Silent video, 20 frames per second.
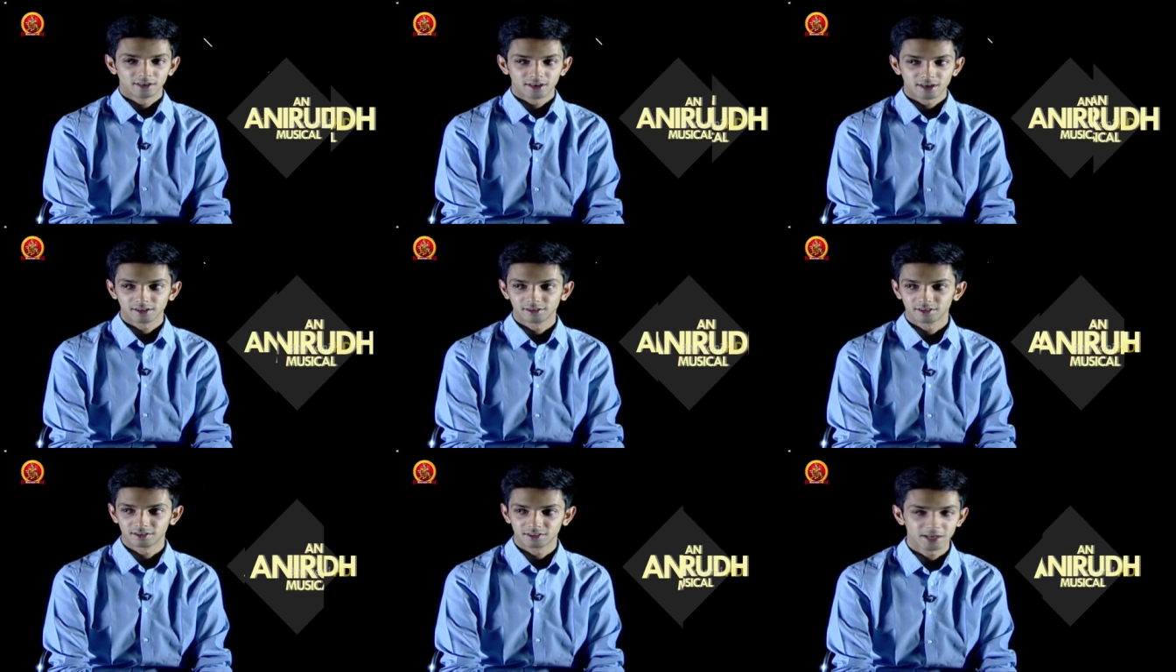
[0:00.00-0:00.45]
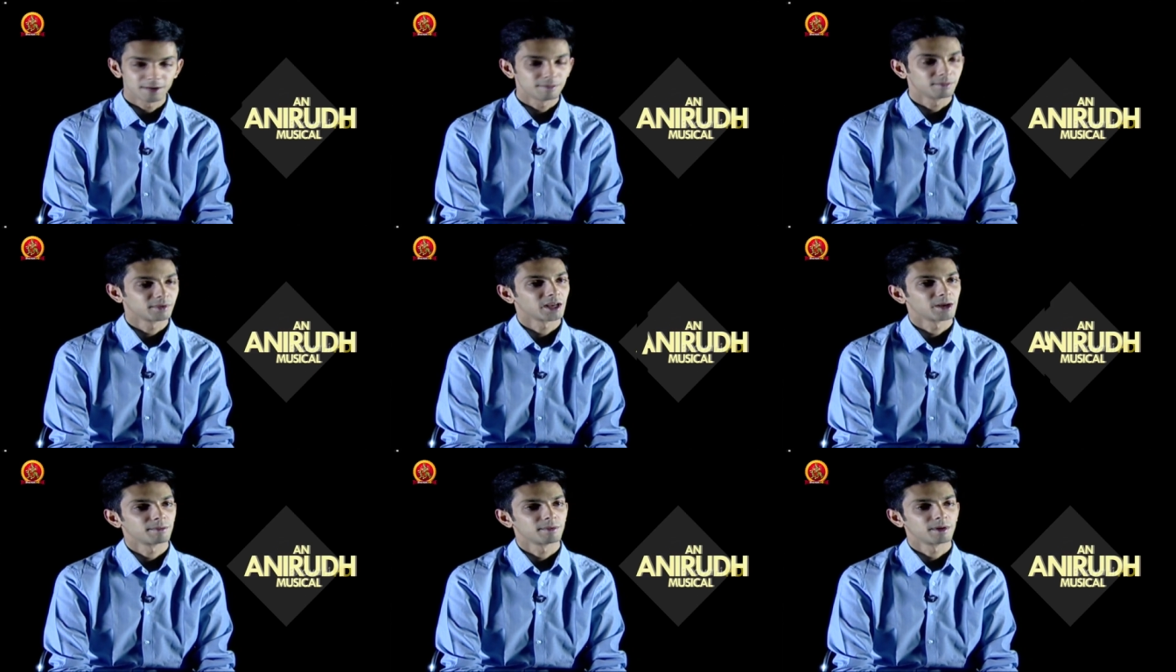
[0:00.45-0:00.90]
At the same
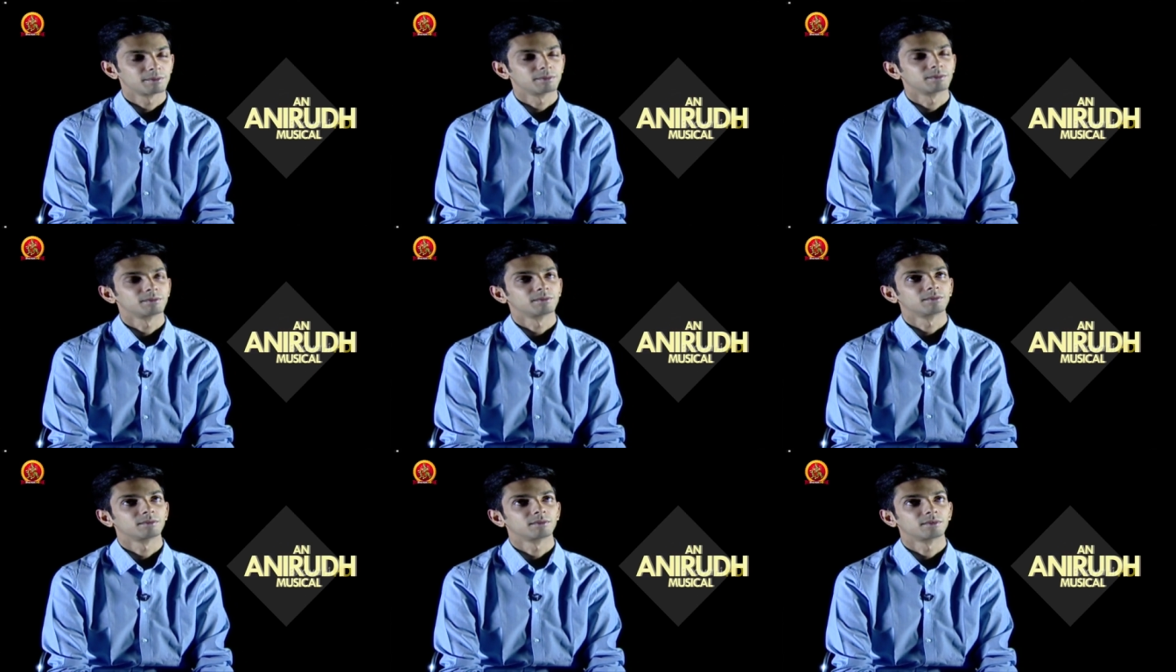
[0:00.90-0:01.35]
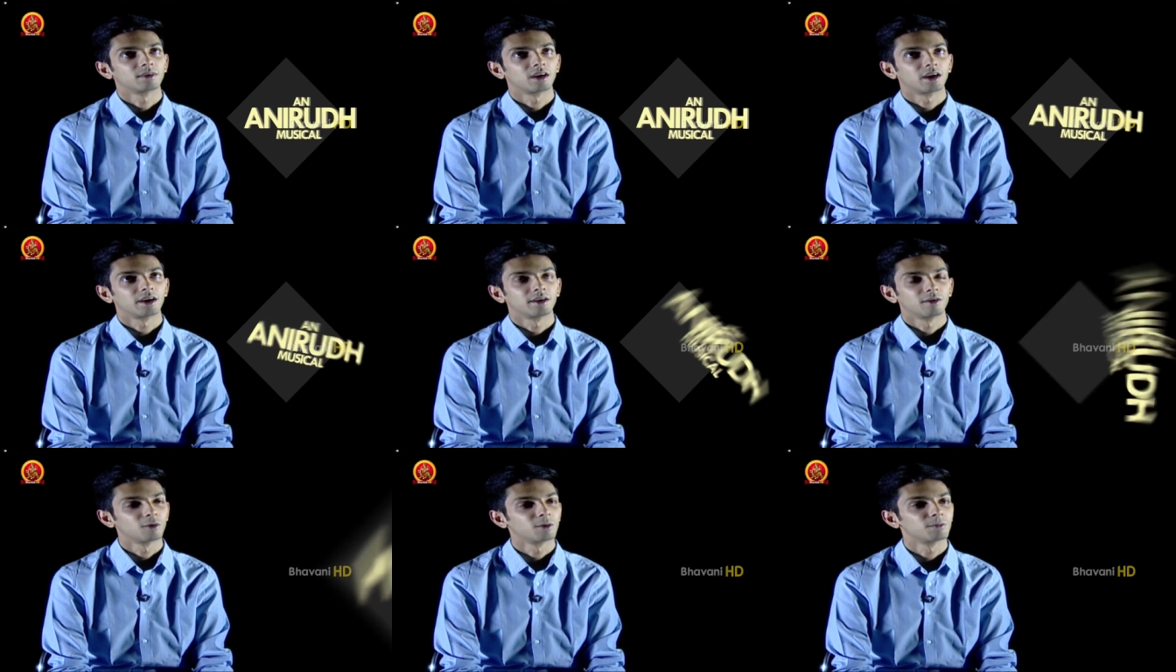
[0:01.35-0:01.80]
time,
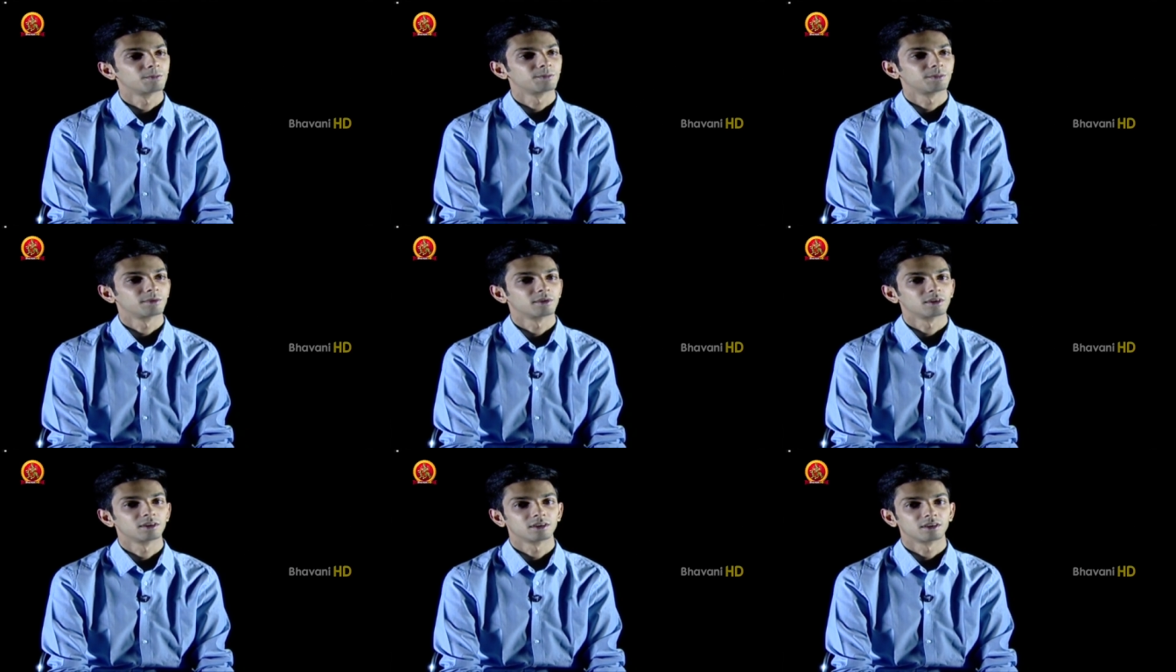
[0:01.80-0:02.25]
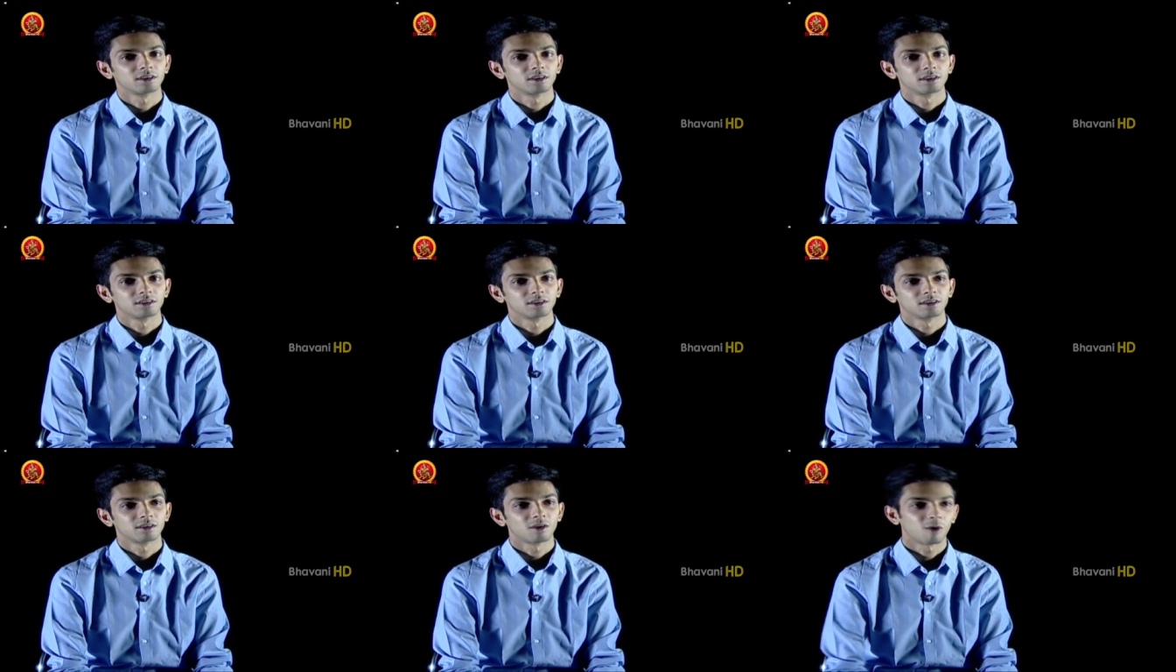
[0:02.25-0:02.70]
I hope
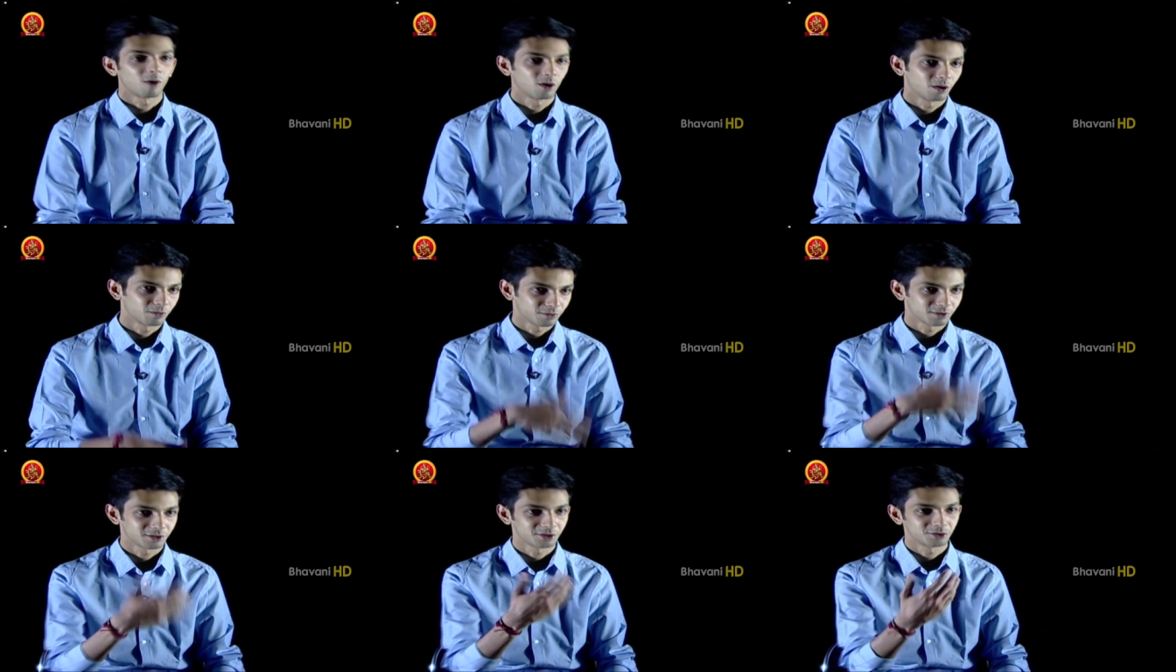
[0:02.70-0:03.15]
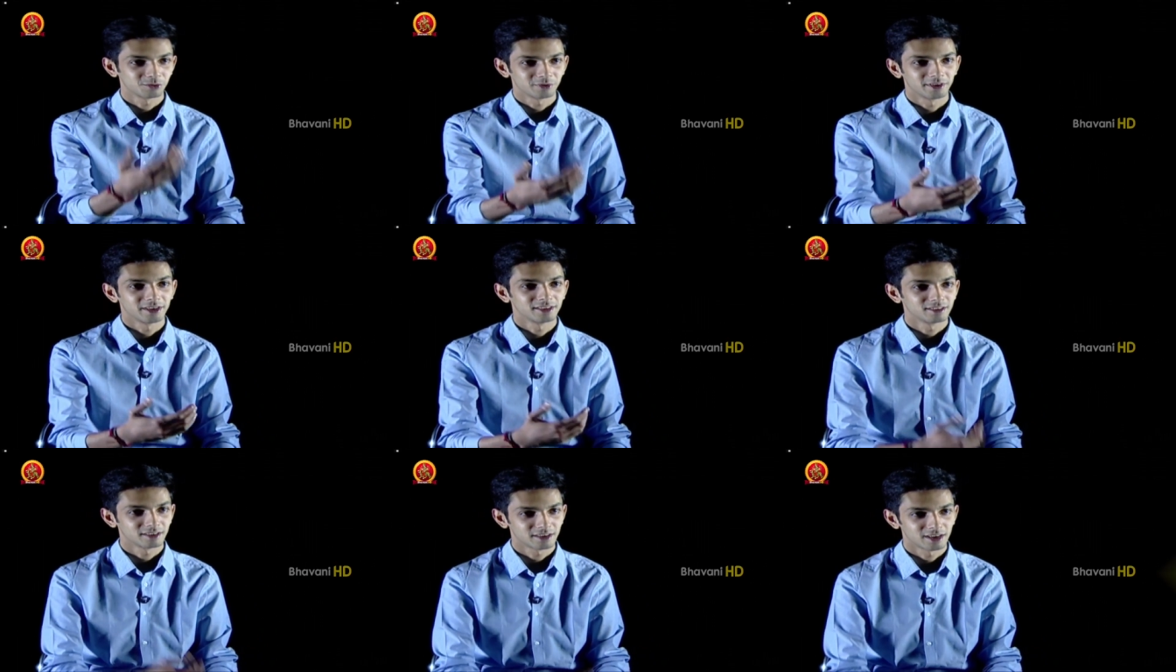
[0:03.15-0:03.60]
all of us
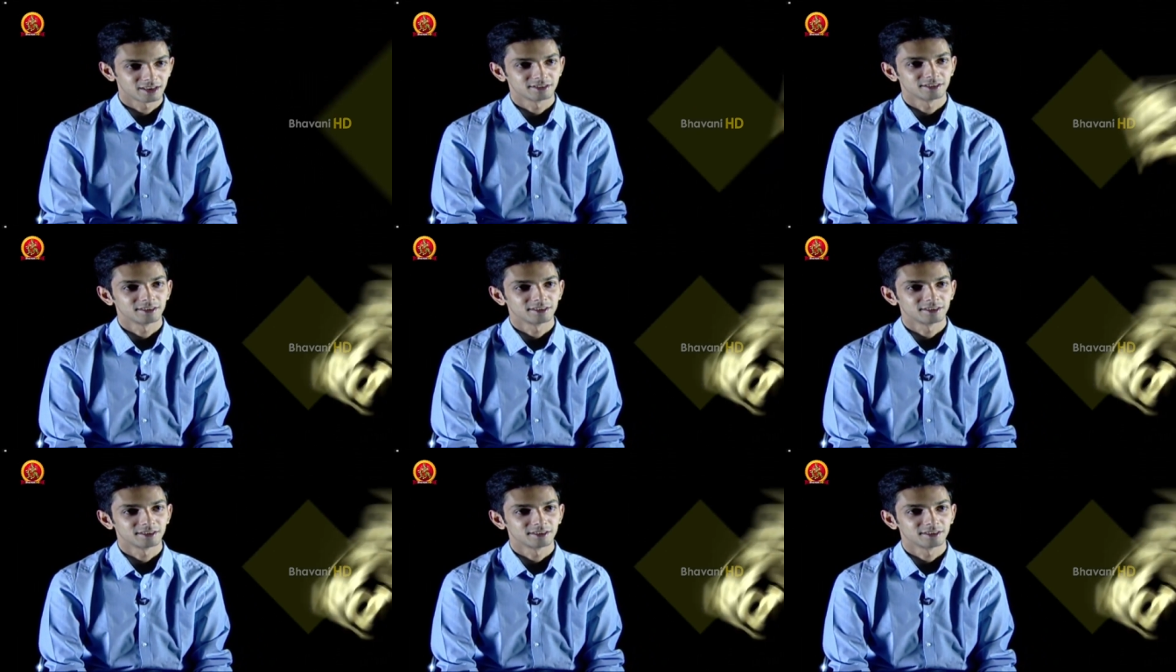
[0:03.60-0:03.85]
together as